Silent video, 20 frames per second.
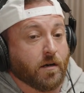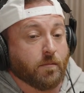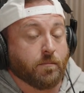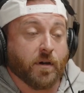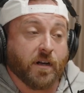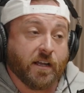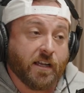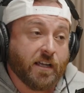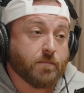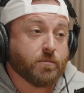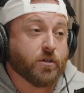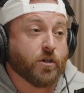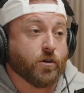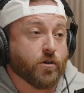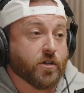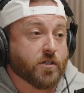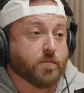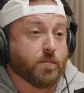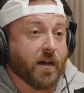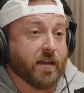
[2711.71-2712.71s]
But I am
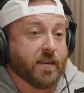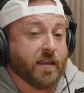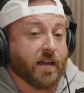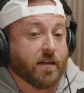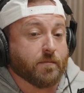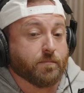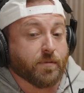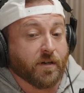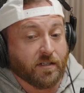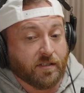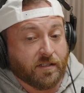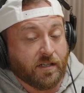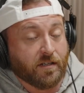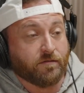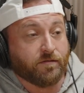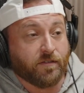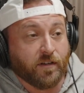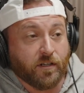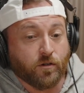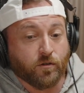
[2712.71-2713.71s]
curious by that. But I
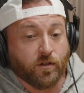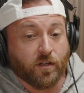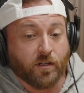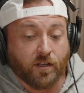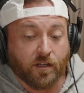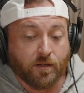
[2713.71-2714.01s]
did figure that